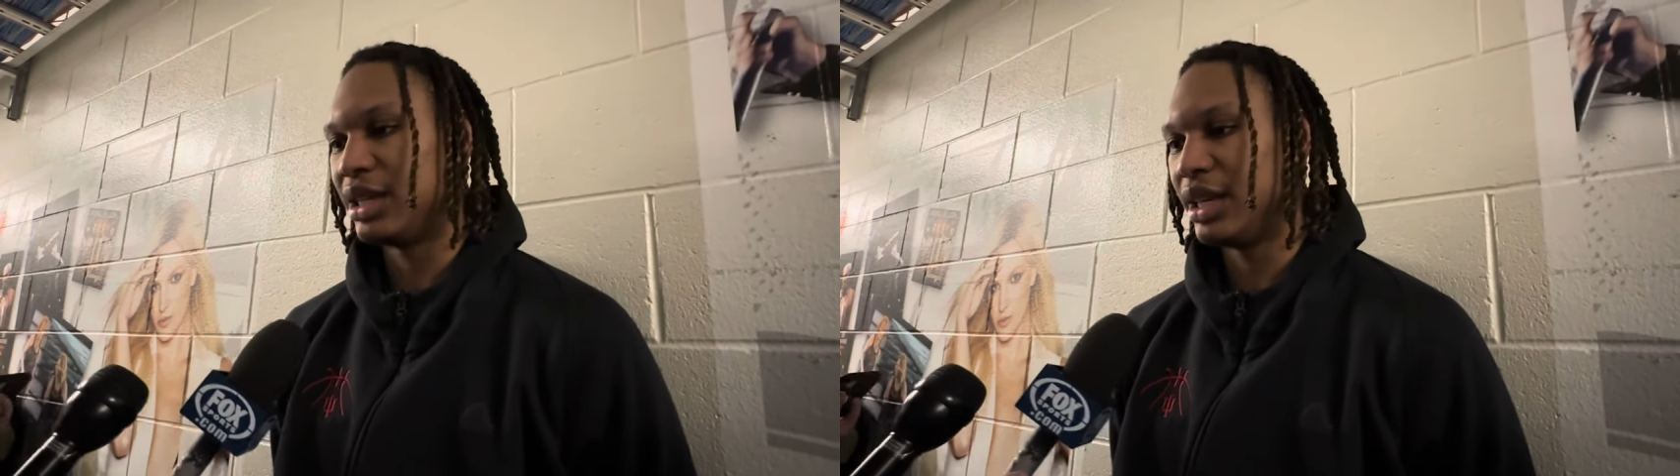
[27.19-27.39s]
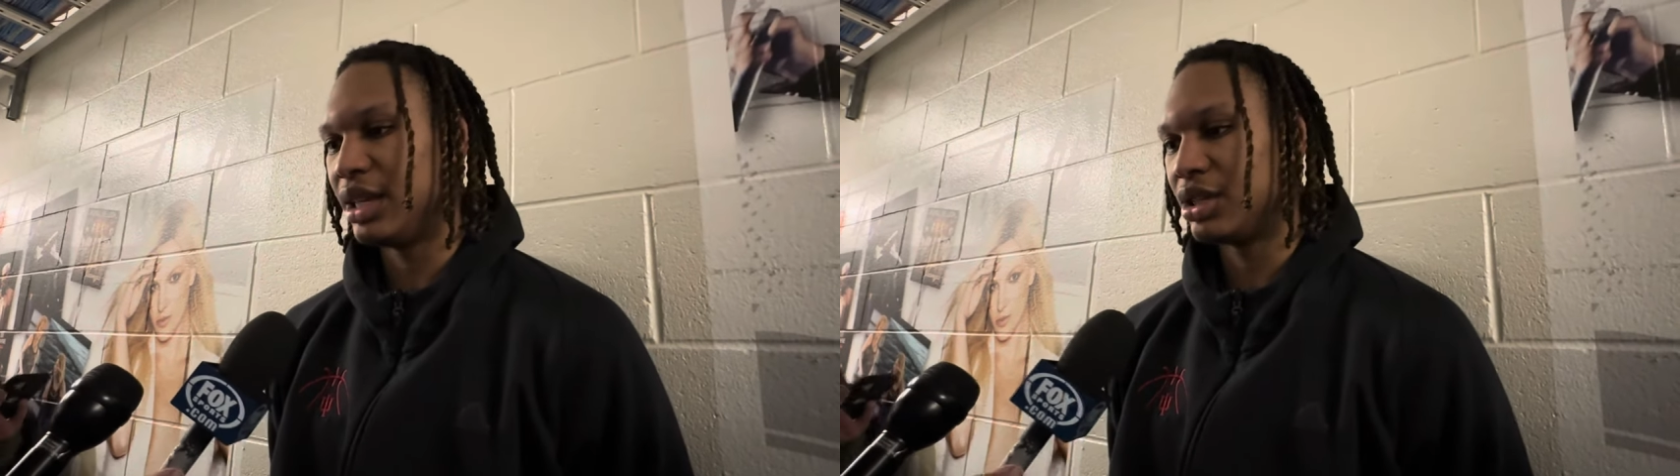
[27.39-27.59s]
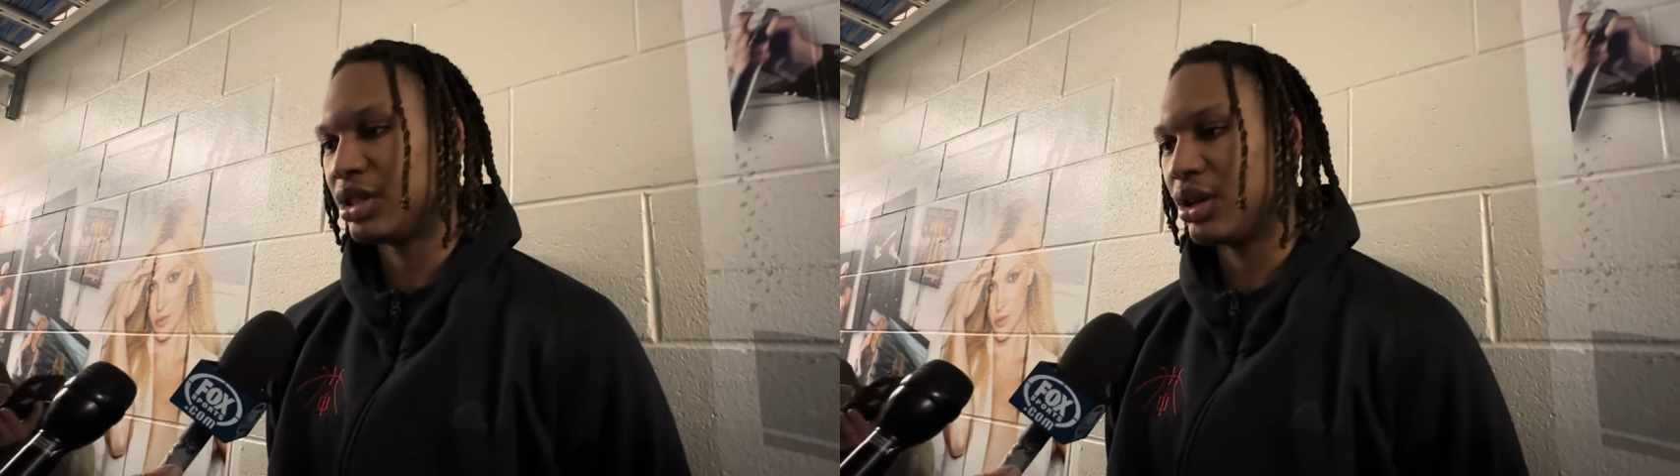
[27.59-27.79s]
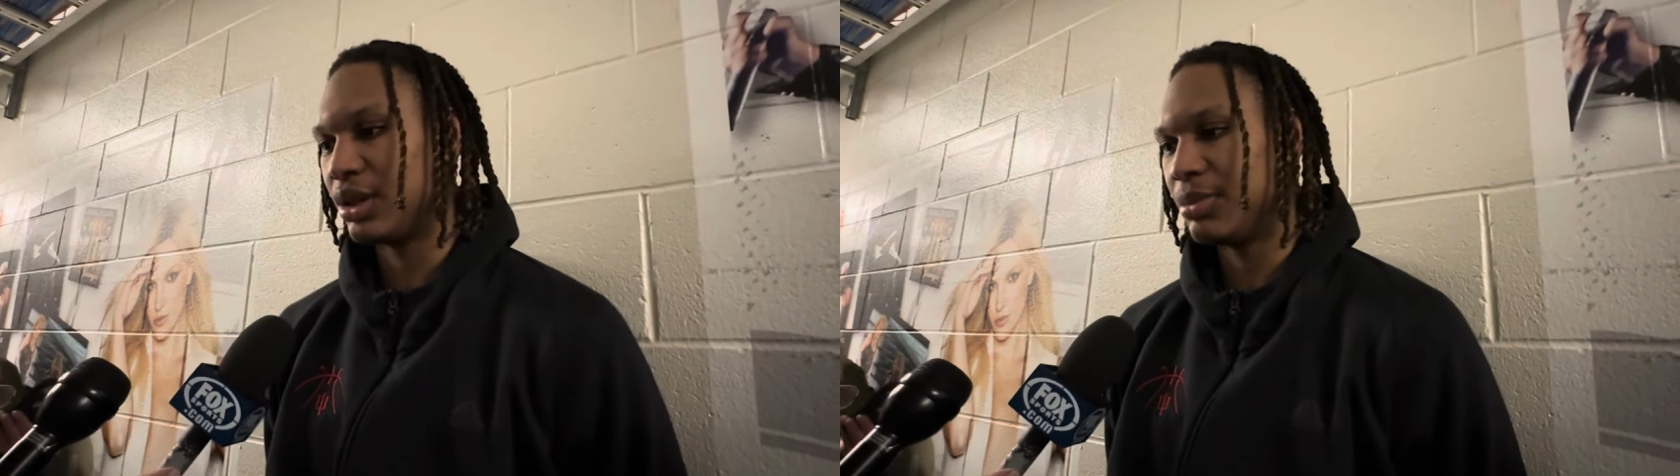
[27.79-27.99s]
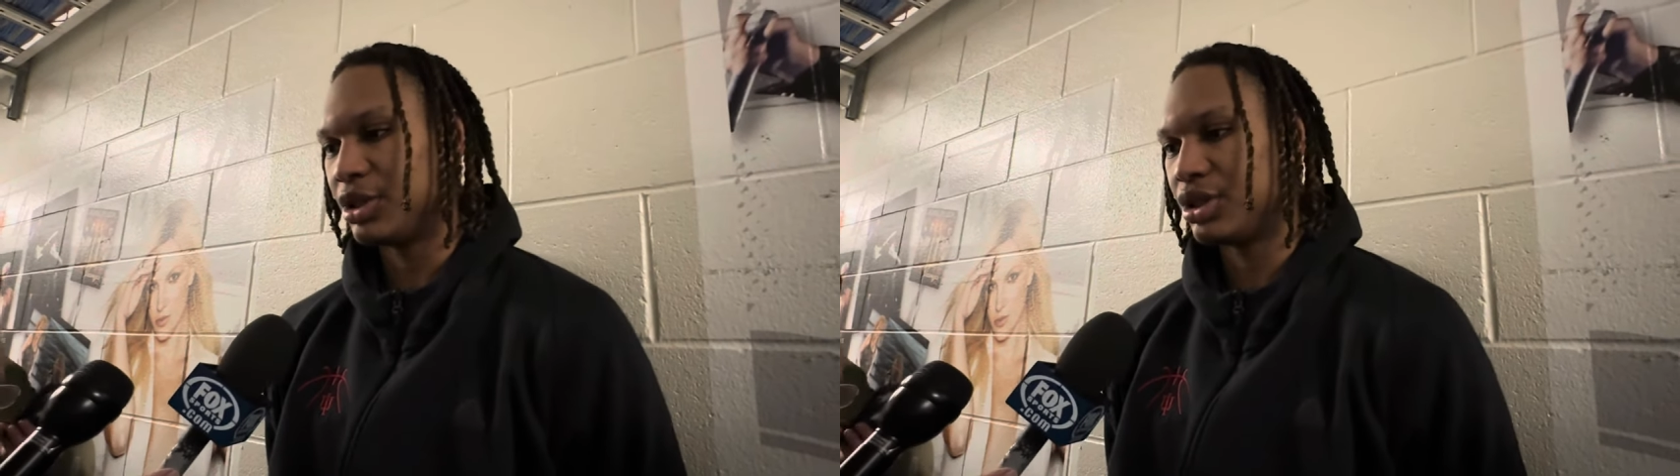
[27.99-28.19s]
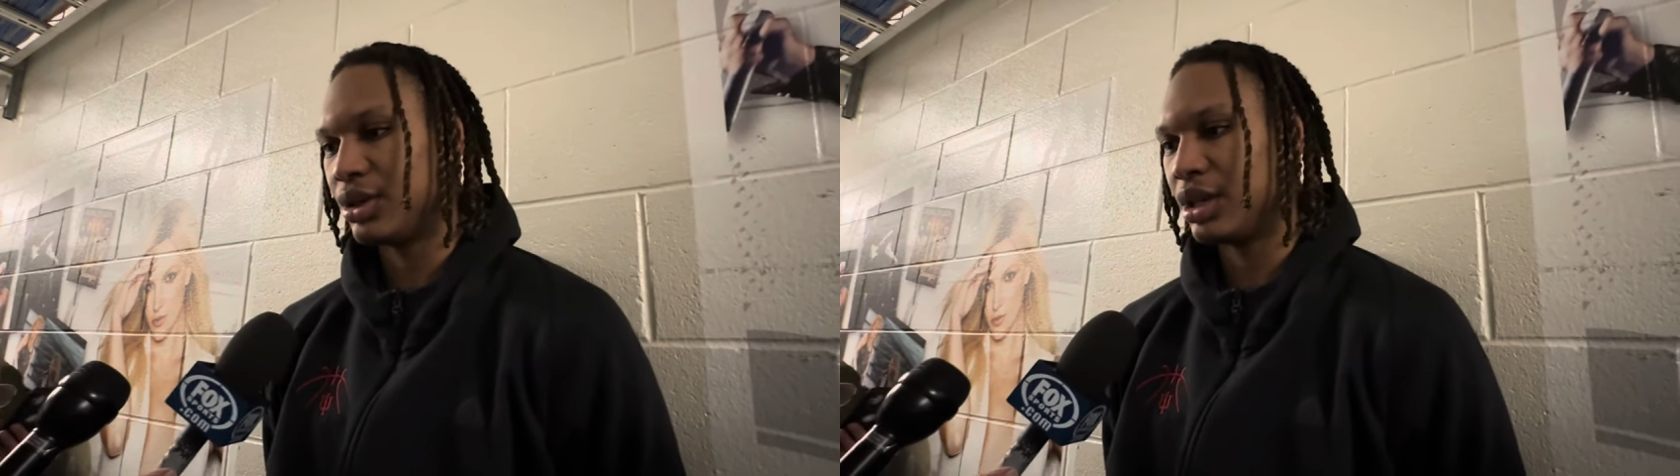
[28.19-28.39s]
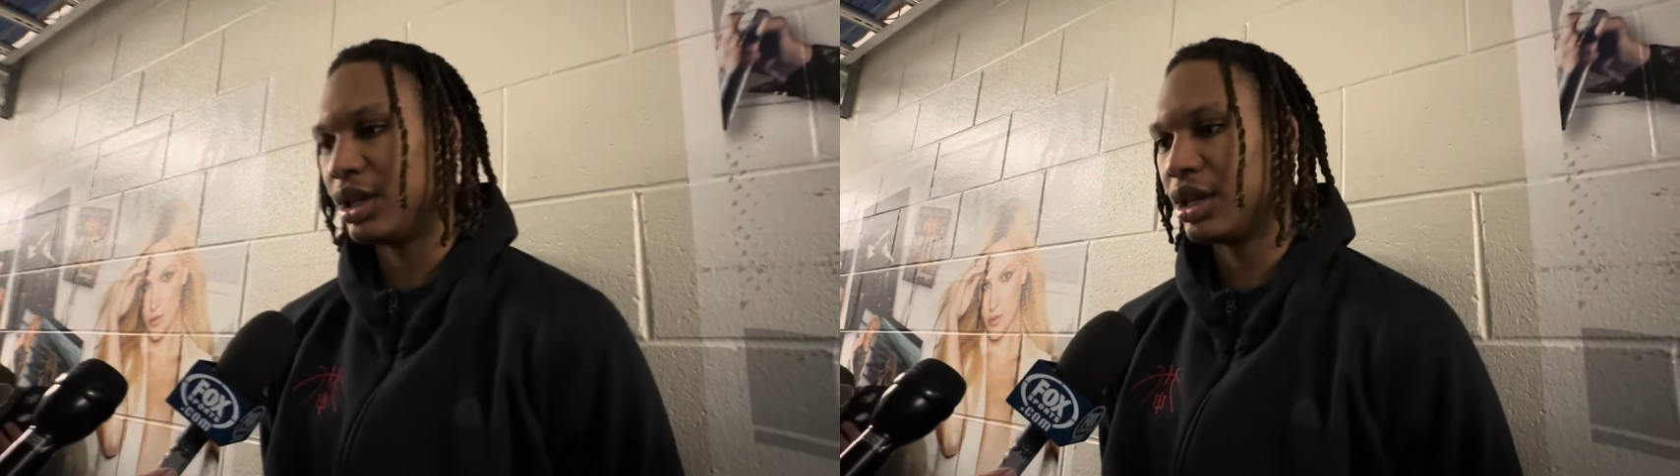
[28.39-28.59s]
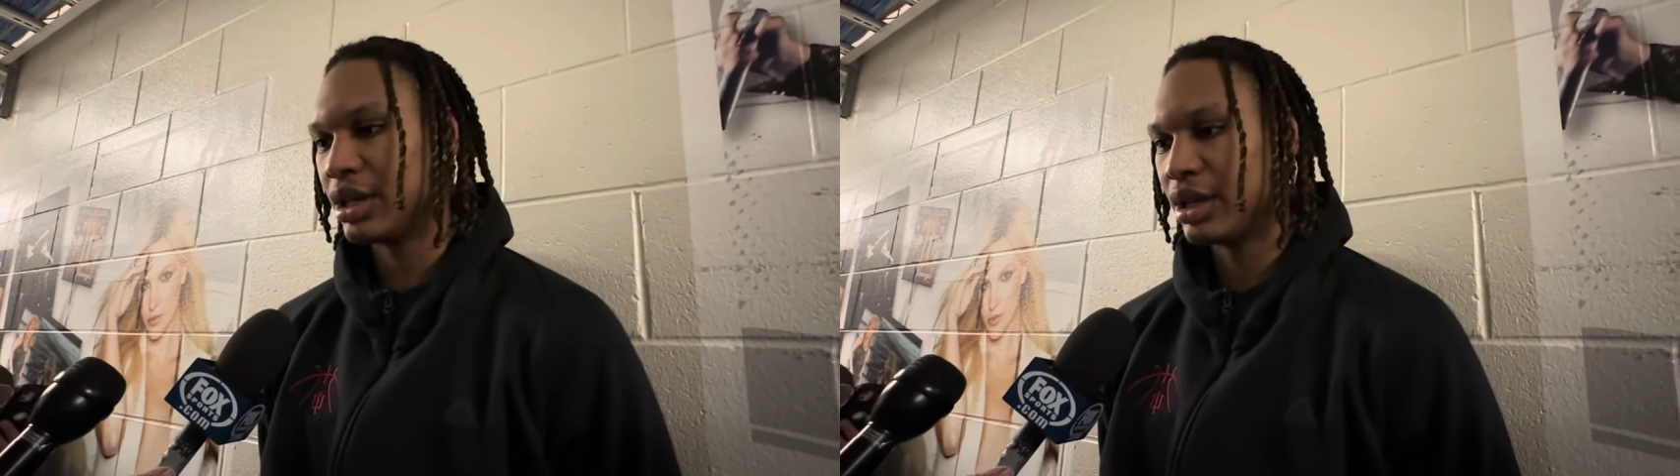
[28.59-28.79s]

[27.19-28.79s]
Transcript: lead slowly but surely